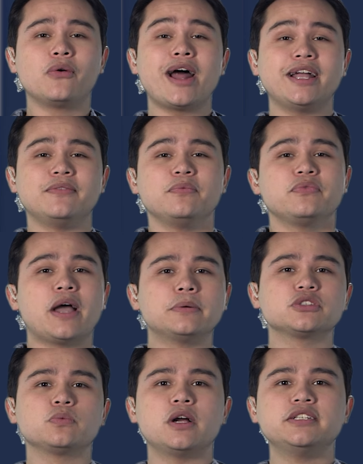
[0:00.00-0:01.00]
right, that
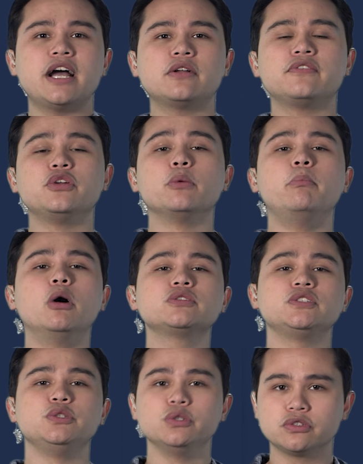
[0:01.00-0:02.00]
was a rundown of your
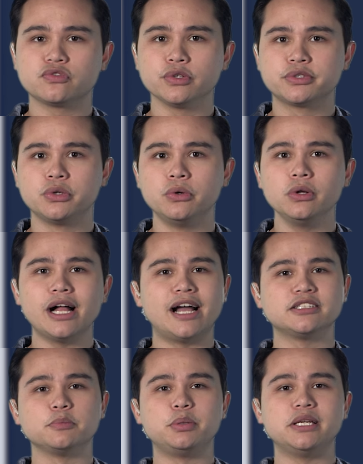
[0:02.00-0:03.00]
most useful tool
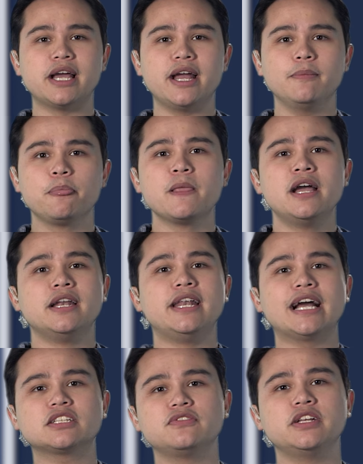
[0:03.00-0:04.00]
as a PA.
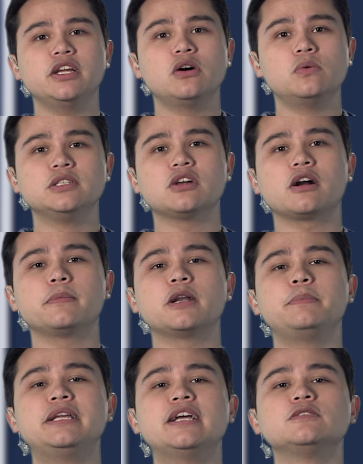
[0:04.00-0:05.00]
Next video, we talk about
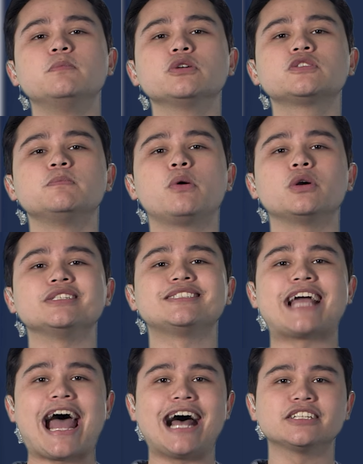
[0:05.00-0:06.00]
a PA's most important
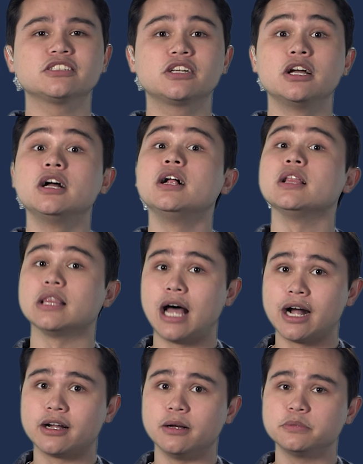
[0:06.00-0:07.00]
task,
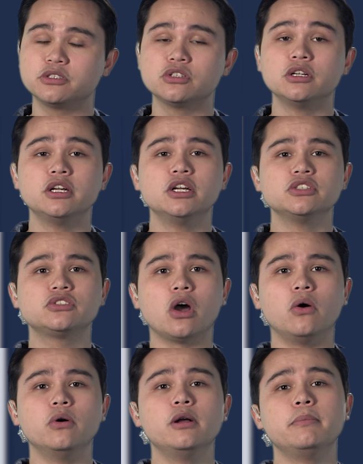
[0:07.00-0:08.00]
lockups.
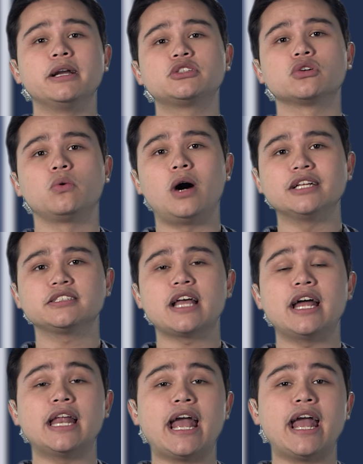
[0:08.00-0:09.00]
So make sure to watch that.